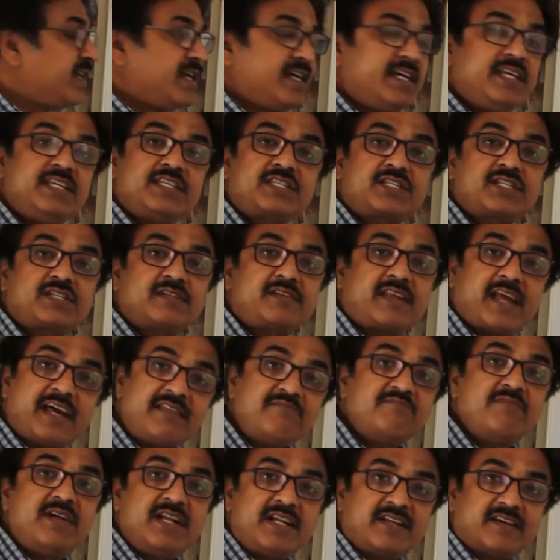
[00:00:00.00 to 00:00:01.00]
is
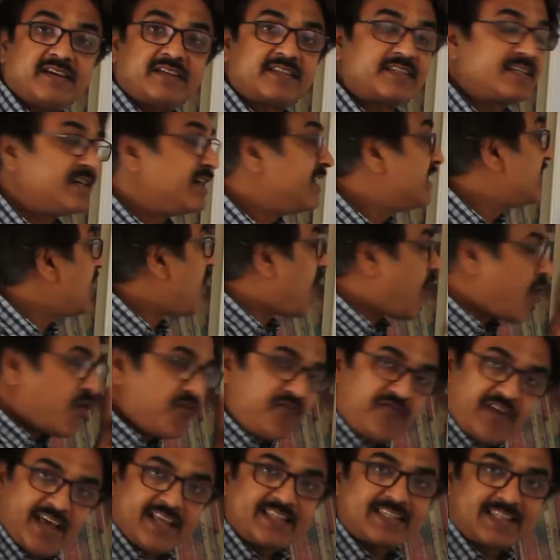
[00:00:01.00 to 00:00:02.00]
10 meters.
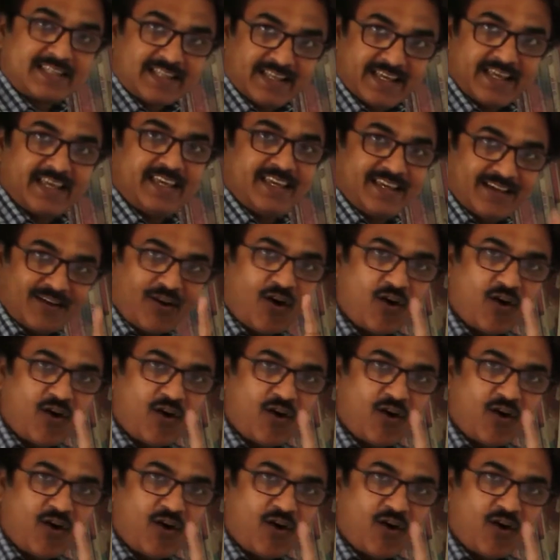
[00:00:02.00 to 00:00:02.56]
Obviously,